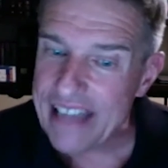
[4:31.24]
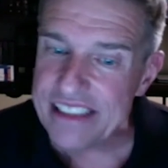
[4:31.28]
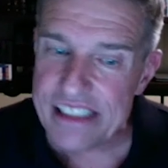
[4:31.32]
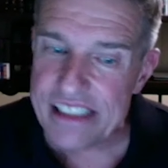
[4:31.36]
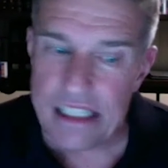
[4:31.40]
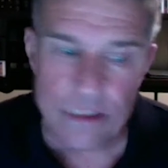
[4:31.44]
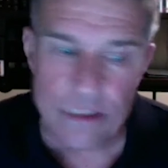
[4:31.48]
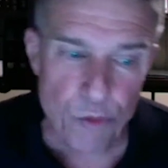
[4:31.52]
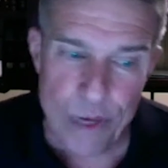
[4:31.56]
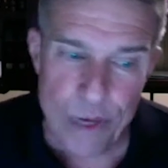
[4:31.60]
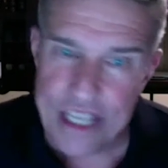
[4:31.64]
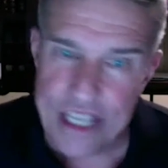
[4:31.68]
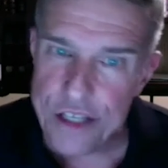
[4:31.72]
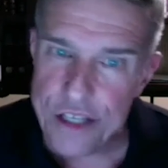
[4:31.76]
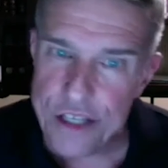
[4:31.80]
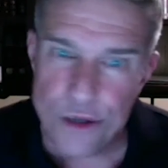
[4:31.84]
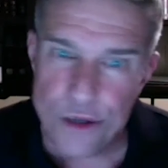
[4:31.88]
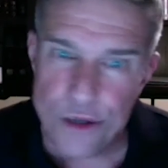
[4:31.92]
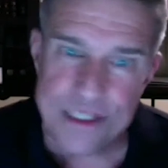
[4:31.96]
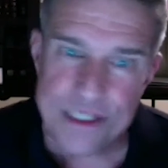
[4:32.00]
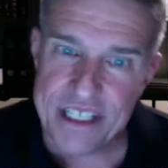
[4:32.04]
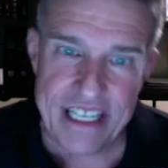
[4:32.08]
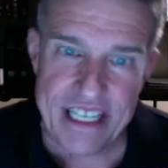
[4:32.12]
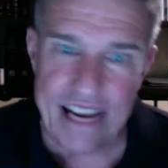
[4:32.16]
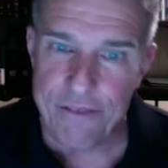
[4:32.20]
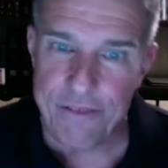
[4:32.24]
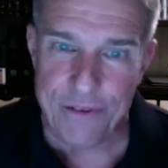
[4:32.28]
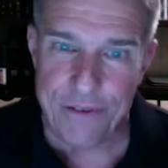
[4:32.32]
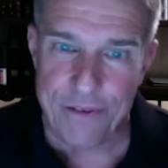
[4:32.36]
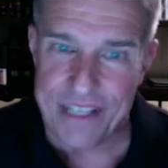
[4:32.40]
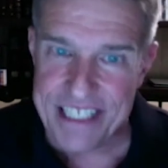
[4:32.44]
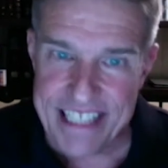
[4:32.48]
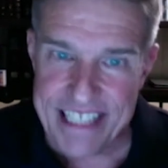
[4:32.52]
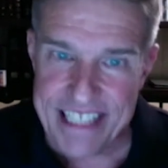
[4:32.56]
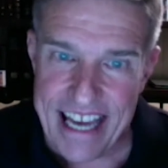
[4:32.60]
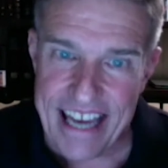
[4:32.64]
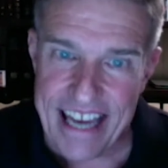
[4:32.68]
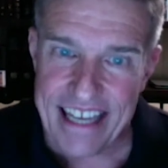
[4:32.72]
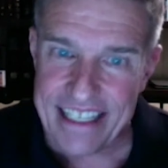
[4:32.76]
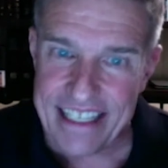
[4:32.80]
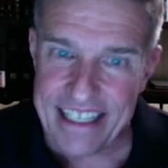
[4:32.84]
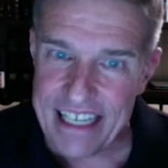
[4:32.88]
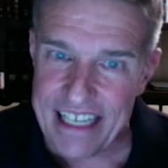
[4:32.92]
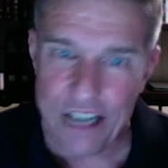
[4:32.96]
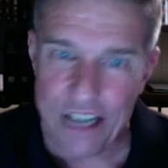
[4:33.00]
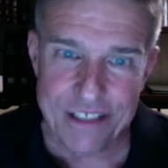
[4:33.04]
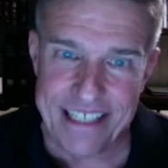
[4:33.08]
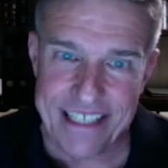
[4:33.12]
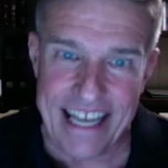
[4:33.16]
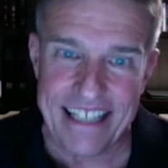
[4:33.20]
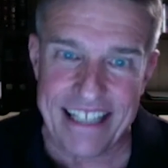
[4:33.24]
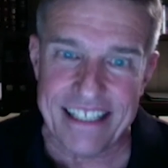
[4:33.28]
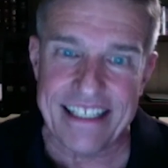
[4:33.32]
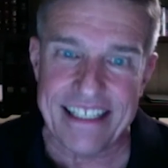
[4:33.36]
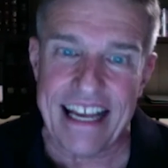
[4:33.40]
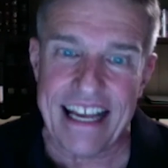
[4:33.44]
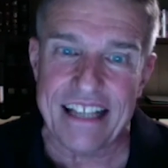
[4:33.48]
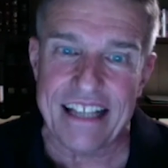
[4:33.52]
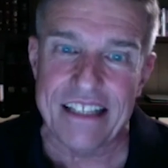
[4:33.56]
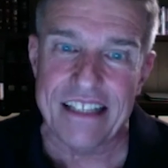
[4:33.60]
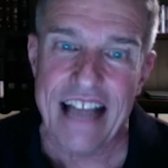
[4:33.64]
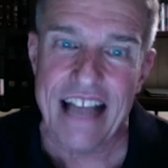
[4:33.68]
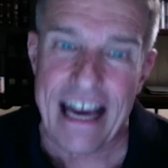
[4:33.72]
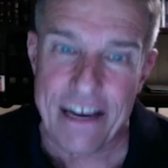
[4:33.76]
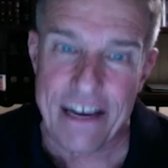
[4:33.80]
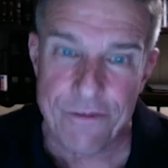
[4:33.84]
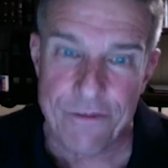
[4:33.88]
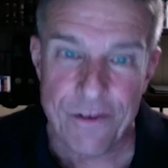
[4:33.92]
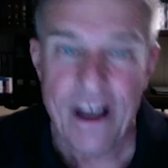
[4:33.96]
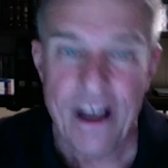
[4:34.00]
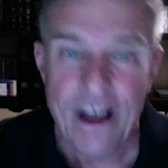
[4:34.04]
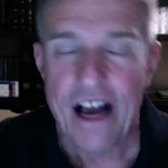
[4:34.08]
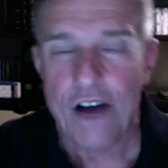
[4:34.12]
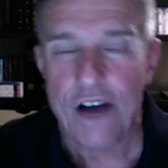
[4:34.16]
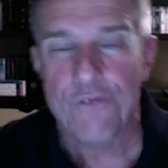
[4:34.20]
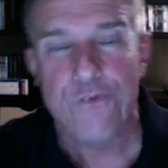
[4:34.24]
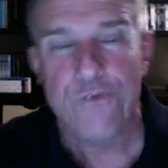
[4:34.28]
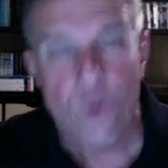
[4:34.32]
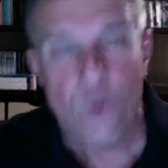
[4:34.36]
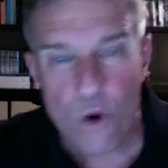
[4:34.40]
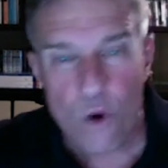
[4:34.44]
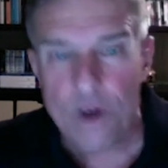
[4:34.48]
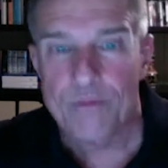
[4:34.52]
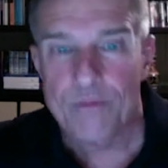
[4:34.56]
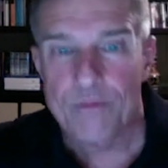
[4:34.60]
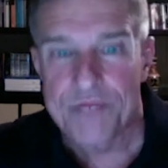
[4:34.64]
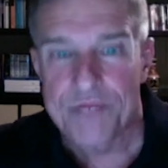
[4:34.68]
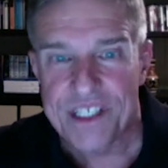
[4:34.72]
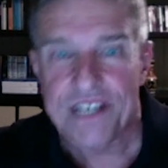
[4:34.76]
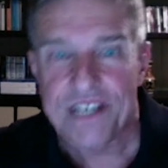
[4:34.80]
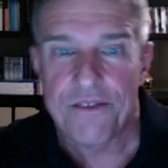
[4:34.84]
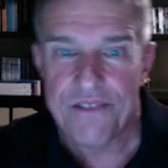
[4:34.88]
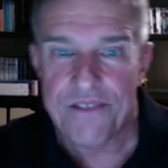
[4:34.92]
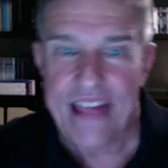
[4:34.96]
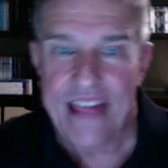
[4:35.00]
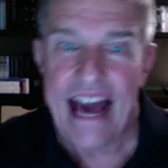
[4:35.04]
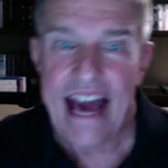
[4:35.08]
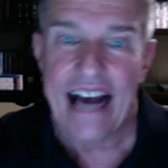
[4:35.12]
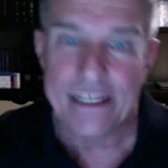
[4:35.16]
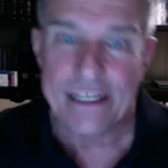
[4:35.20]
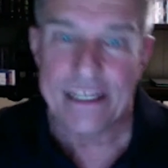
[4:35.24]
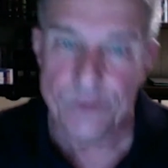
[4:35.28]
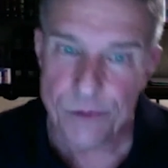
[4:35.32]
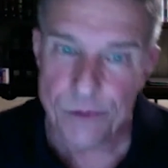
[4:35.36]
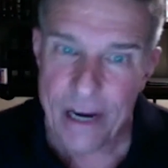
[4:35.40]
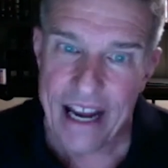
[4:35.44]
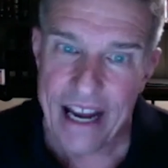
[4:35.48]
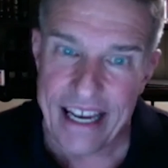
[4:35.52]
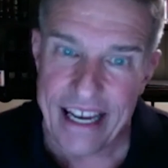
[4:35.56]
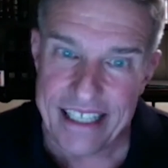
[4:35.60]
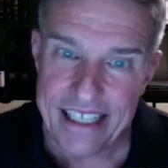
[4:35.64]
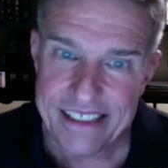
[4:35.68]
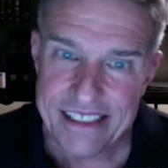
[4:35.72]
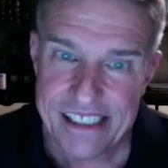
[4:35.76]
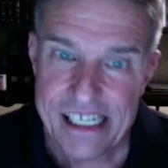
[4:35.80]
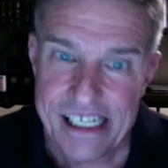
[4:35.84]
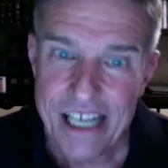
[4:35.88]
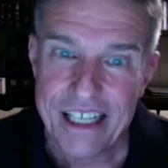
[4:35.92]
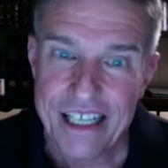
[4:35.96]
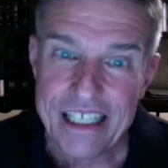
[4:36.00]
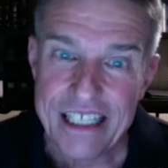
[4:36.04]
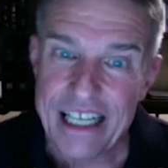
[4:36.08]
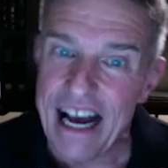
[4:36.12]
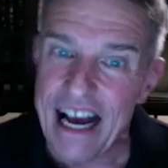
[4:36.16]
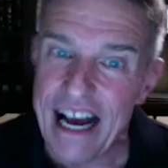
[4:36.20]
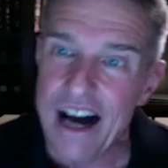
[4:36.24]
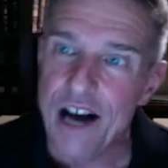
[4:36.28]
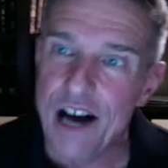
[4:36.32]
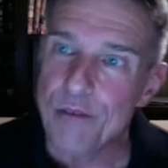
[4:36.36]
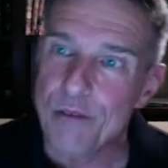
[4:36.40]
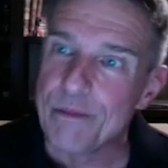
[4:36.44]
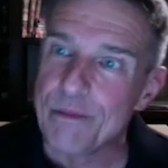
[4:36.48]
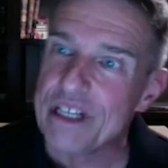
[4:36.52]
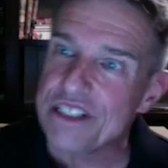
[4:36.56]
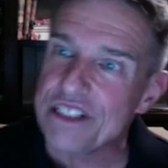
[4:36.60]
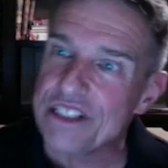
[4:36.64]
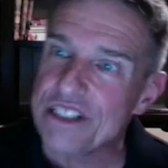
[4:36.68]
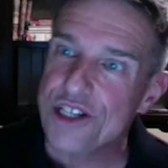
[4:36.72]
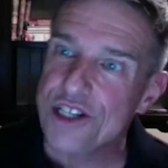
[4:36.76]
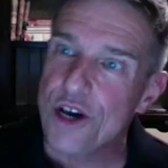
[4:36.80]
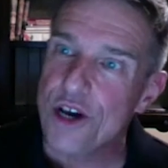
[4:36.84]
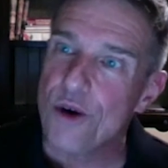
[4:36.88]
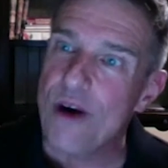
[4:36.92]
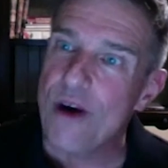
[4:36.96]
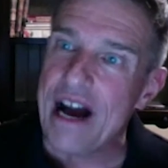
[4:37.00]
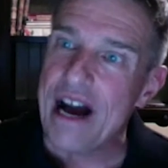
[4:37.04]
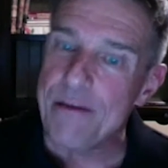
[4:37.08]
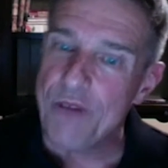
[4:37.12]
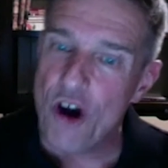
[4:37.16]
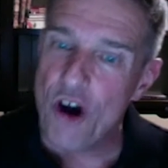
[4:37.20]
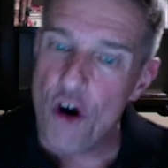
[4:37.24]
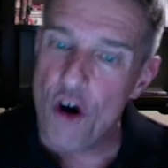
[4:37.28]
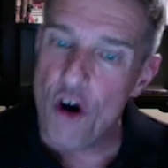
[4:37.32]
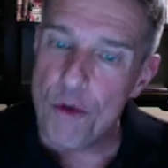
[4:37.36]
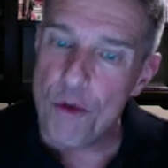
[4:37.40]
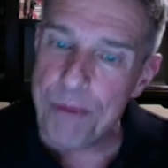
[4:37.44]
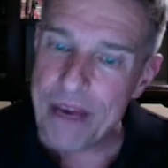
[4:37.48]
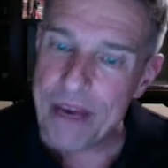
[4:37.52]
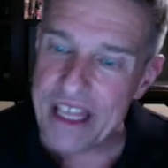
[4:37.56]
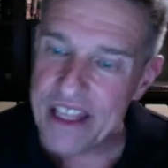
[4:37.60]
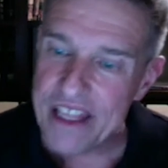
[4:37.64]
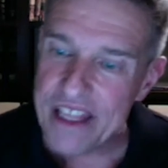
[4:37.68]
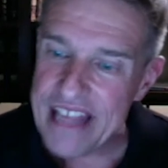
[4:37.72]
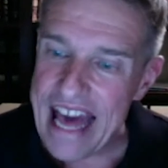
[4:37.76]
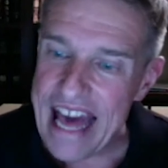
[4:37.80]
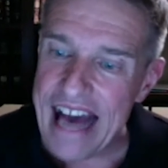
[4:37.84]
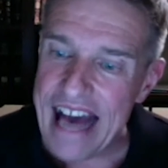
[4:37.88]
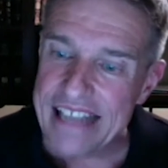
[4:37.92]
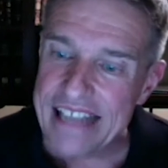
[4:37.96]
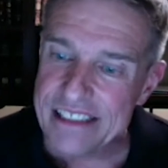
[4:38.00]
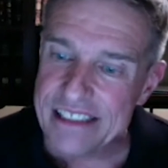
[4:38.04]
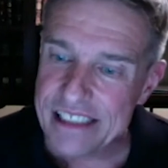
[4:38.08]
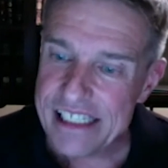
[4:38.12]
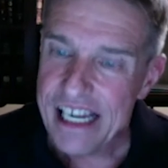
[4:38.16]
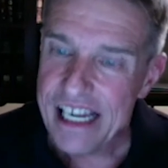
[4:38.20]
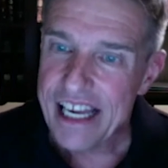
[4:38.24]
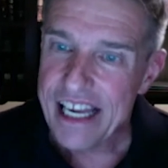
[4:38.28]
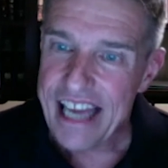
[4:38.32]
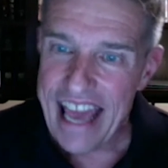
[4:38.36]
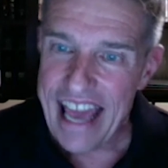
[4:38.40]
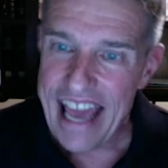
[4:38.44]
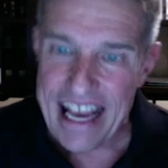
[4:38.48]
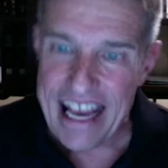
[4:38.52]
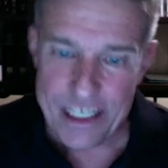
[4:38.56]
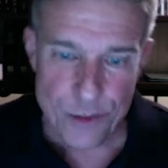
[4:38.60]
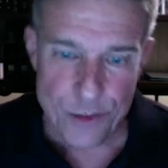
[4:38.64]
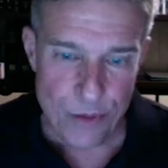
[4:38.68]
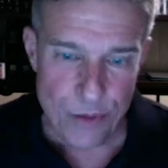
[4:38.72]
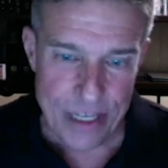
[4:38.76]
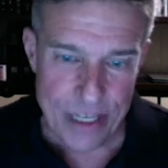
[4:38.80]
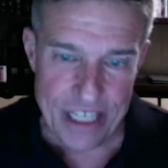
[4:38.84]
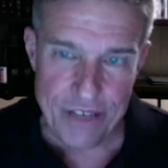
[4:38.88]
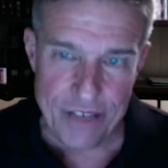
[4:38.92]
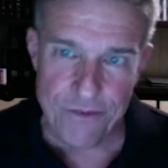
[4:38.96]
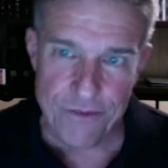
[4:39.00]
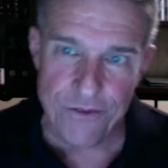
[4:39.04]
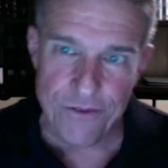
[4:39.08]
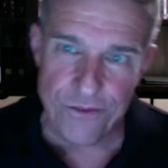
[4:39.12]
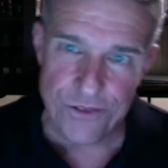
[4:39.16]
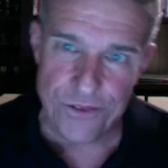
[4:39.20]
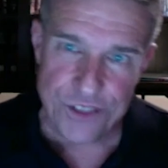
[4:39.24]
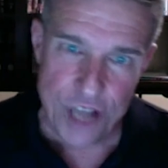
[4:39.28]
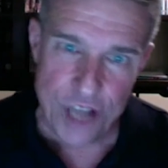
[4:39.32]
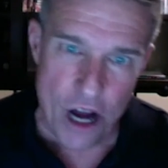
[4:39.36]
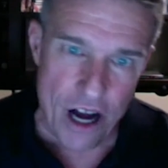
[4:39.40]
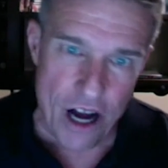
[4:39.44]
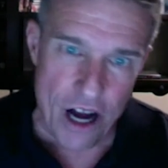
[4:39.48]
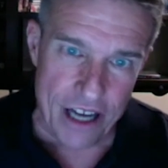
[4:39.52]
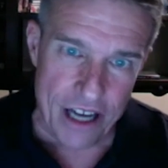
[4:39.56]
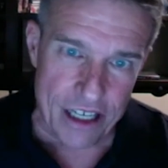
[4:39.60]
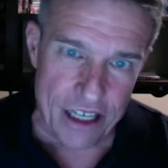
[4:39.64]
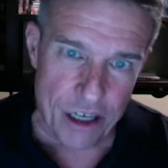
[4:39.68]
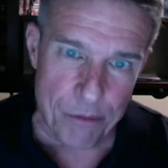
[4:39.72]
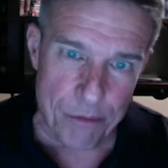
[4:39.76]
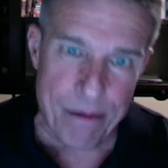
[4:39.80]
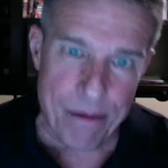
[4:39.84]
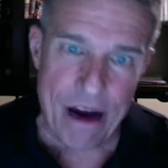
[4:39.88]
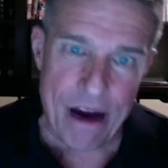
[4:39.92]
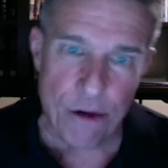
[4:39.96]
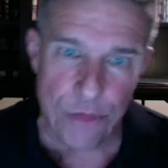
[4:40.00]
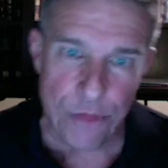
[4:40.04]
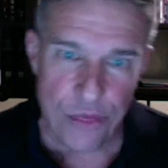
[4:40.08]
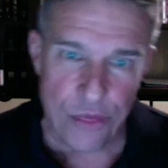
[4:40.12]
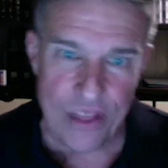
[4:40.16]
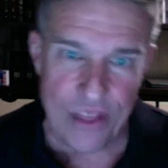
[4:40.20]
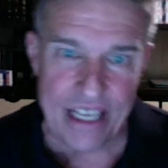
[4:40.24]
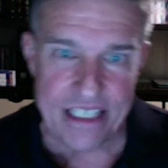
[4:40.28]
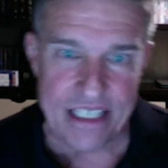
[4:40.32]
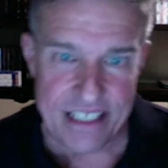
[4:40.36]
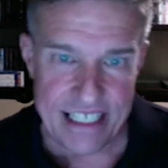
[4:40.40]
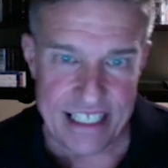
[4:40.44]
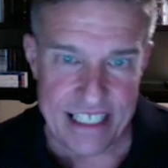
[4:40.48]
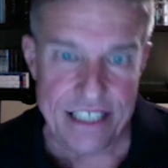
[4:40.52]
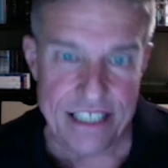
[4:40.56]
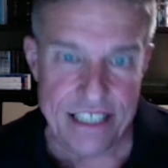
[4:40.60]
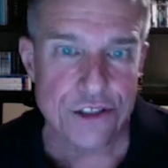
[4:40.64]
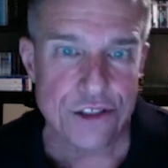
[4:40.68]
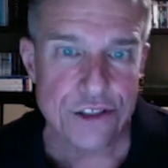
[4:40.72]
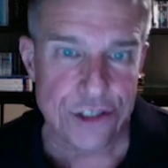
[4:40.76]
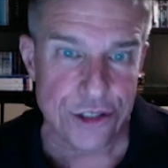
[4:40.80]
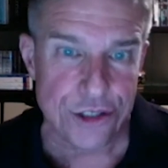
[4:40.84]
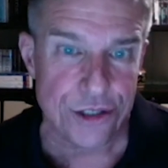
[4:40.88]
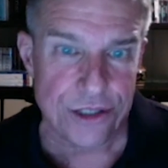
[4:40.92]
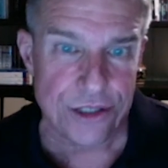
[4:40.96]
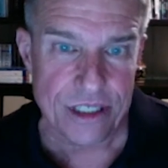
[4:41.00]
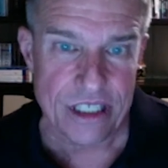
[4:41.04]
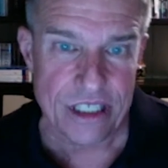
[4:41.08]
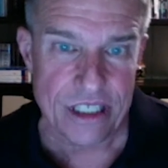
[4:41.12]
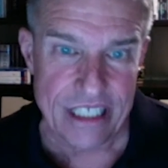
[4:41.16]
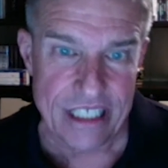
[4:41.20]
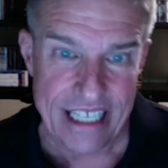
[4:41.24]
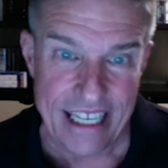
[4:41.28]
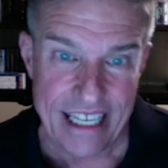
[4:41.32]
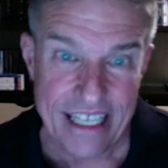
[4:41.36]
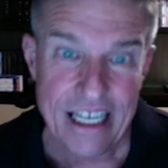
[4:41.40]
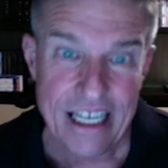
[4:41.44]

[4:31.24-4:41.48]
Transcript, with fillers: we use it every day in our day to day life, forms of that, right? Um, so I'm hoping that as we talk about things internally,